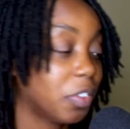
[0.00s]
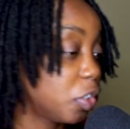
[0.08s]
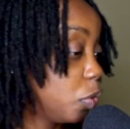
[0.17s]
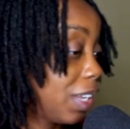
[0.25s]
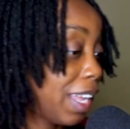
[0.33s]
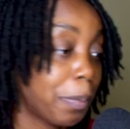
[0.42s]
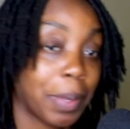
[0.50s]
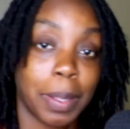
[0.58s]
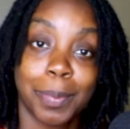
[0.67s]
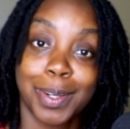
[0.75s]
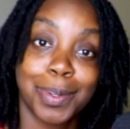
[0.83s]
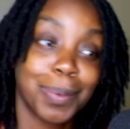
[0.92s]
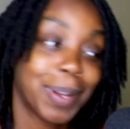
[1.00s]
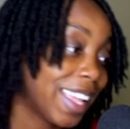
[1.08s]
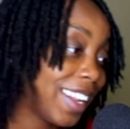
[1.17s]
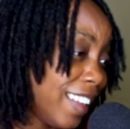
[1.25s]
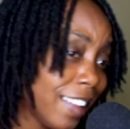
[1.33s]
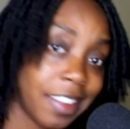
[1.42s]
You can't pay me to do that
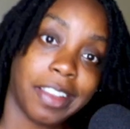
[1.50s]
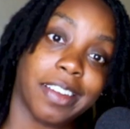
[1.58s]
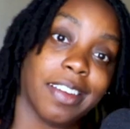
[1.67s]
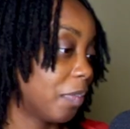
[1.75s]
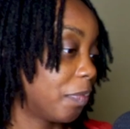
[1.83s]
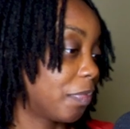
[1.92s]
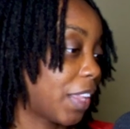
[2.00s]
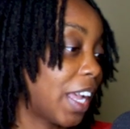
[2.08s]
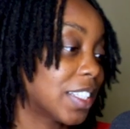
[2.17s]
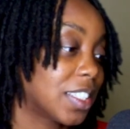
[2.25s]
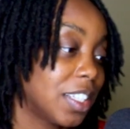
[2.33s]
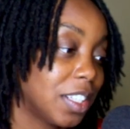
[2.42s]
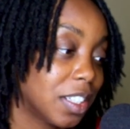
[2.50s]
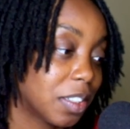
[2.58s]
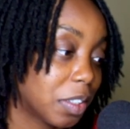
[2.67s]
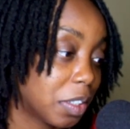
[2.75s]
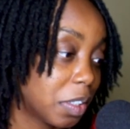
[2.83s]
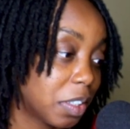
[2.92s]
either. I seen
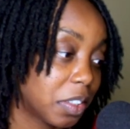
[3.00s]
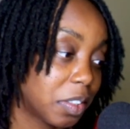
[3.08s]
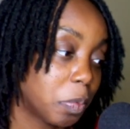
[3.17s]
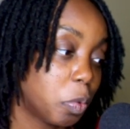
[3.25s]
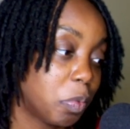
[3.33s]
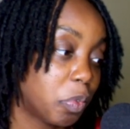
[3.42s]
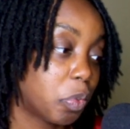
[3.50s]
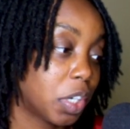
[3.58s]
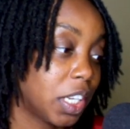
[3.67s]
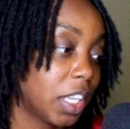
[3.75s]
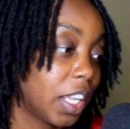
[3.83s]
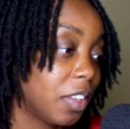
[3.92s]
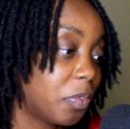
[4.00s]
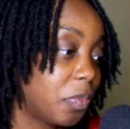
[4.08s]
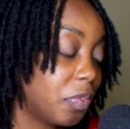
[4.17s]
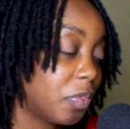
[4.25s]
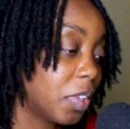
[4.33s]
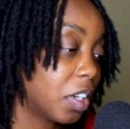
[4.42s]
the movie 48
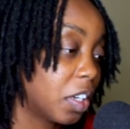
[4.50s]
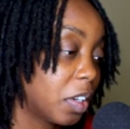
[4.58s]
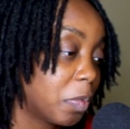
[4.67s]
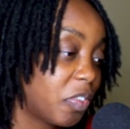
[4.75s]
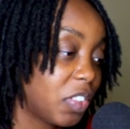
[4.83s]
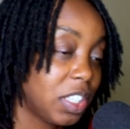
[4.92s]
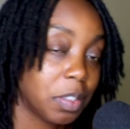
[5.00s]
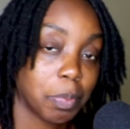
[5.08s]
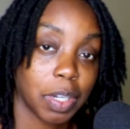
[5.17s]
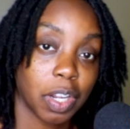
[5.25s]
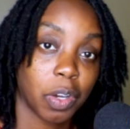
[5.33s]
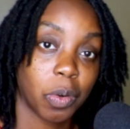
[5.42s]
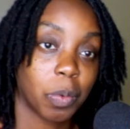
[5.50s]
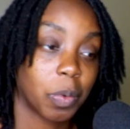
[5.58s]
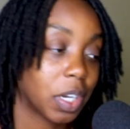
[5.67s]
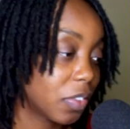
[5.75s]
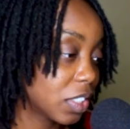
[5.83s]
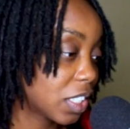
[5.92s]
Feet Below or
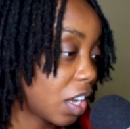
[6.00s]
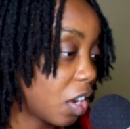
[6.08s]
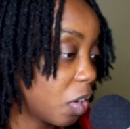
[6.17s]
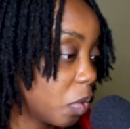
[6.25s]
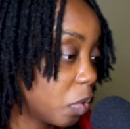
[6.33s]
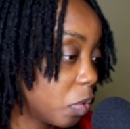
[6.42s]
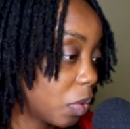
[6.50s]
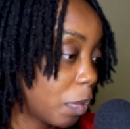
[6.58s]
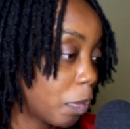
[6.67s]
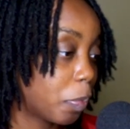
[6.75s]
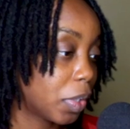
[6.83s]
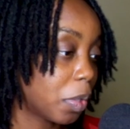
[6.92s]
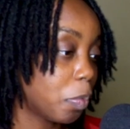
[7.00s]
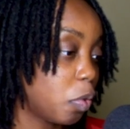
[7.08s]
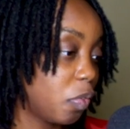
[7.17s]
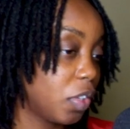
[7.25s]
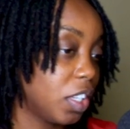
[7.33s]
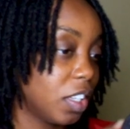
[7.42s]
whatever it's called. Put the
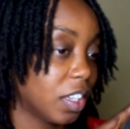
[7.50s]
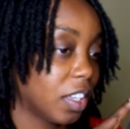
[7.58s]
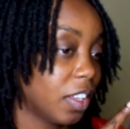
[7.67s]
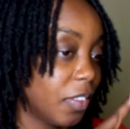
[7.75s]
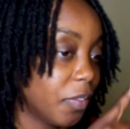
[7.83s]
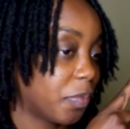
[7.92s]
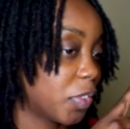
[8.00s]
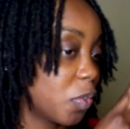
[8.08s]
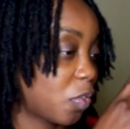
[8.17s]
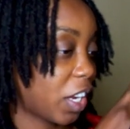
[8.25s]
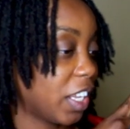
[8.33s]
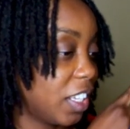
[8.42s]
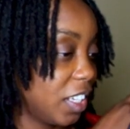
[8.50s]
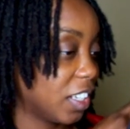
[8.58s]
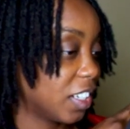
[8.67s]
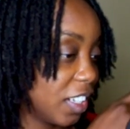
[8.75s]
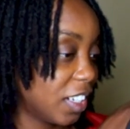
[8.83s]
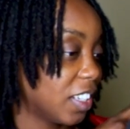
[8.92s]
movie right
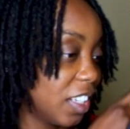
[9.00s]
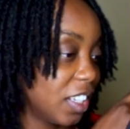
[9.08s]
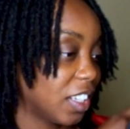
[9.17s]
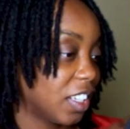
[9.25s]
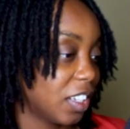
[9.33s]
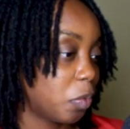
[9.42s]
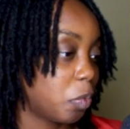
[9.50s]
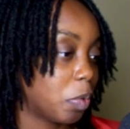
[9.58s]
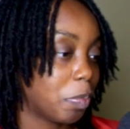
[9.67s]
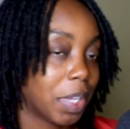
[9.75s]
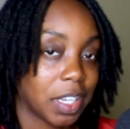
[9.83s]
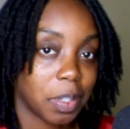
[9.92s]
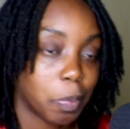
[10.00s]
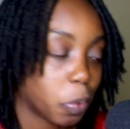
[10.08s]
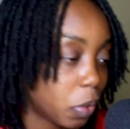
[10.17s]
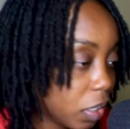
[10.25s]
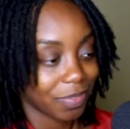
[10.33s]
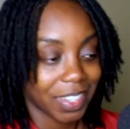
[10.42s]
here with Mandy
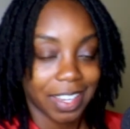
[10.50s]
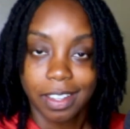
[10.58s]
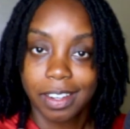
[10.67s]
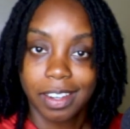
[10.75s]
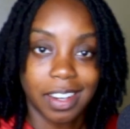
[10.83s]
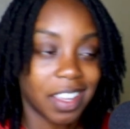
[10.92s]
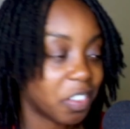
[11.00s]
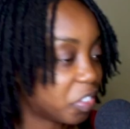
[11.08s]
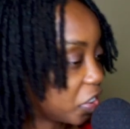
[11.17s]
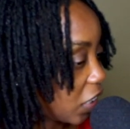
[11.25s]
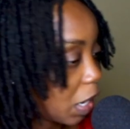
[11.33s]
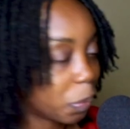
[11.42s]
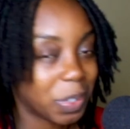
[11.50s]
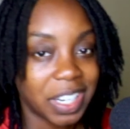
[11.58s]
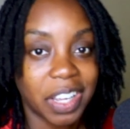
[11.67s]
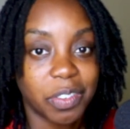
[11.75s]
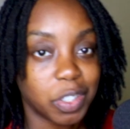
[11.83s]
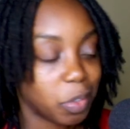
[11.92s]
Moore. Never. I would
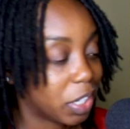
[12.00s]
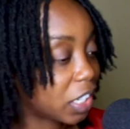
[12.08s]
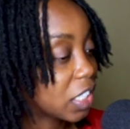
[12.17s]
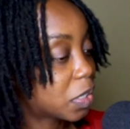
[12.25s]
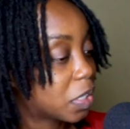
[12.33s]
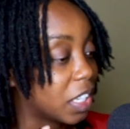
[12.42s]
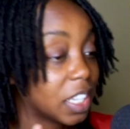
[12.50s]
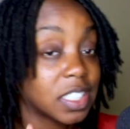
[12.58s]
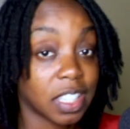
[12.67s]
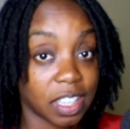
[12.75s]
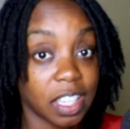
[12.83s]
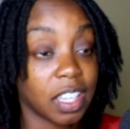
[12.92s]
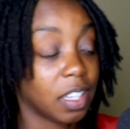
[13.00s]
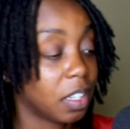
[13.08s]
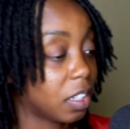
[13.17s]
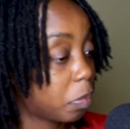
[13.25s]
never do that because that's a thing.